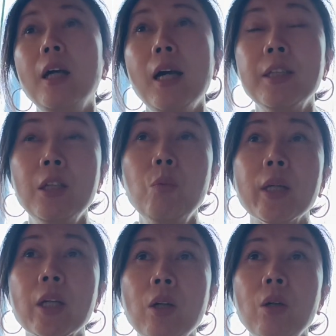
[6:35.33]
and then
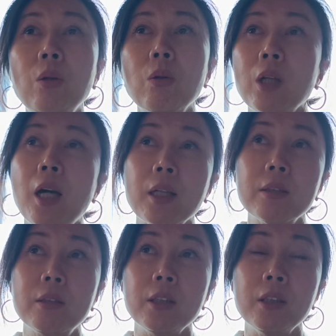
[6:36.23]
we go log
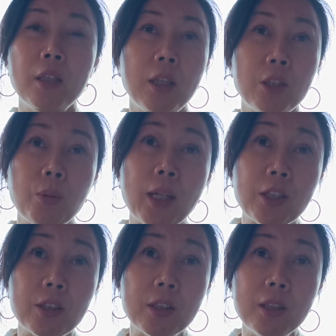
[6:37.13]
the
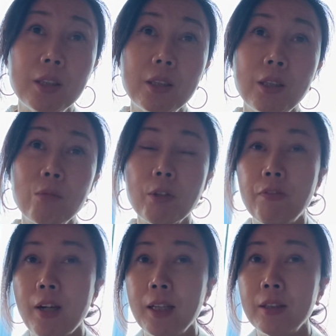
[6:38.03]
director. We
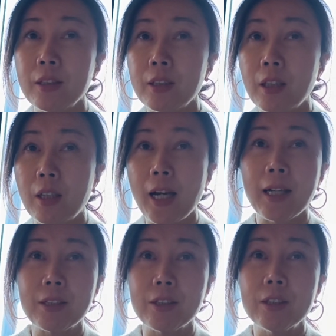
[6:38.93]
find the
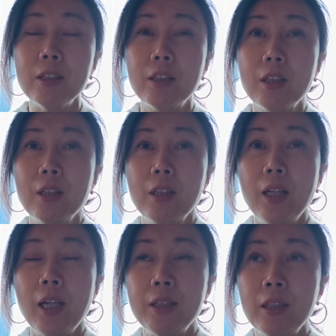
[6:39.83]
actor,
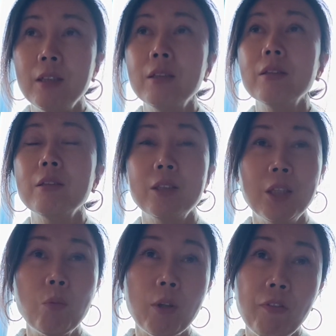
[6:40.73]
and
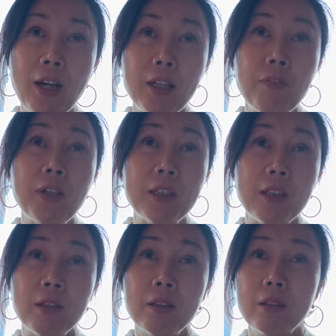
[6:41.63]
then we find the
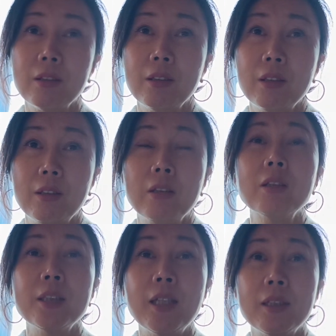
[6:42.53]
funding. Yes.